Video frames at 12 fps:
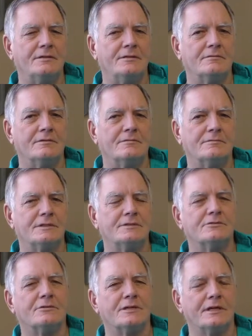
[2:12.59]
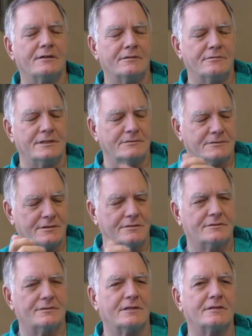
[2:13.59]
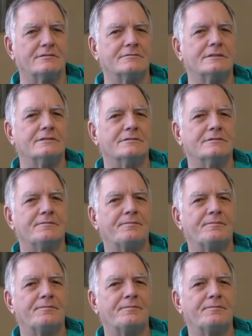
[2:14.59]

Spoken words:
would you roll down your window? So I roll down the window.